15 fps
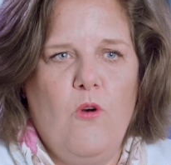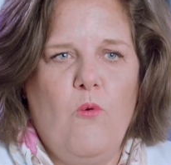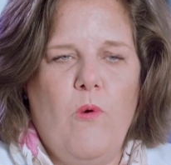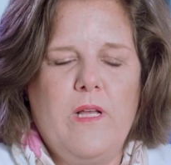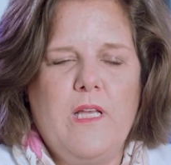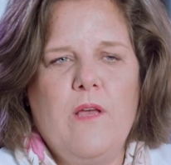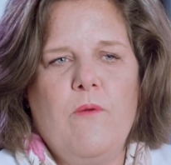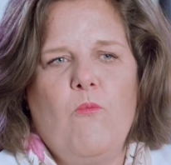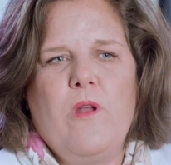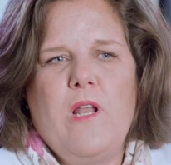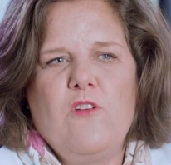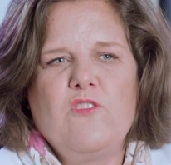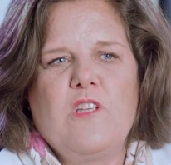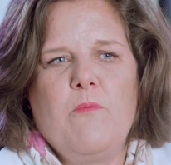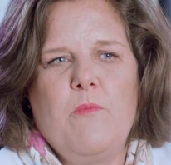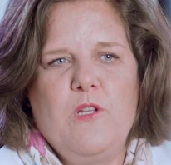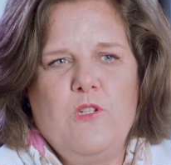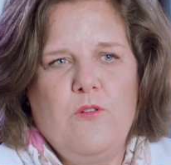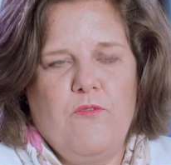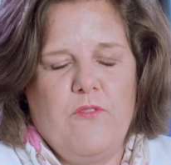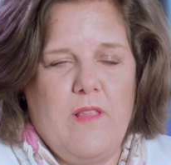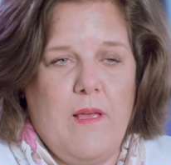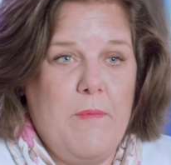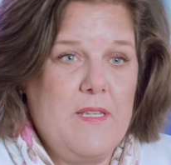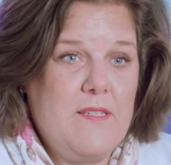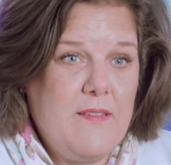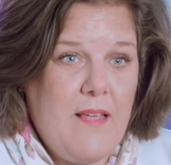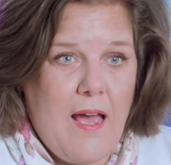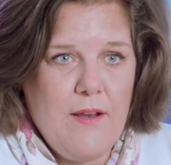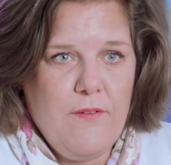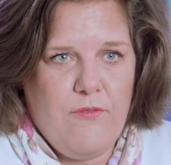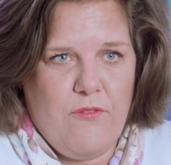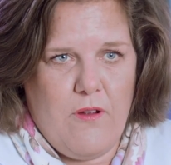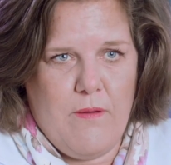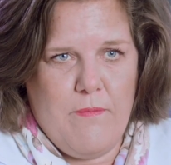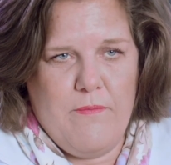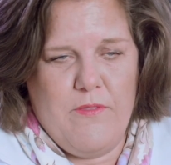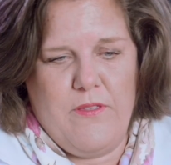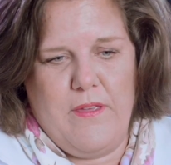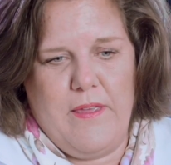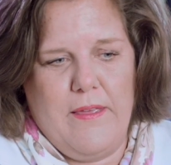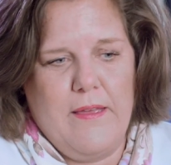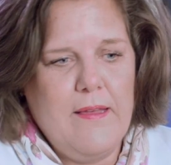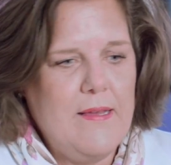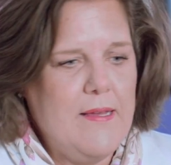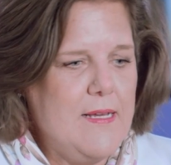What else can we do for them aside from the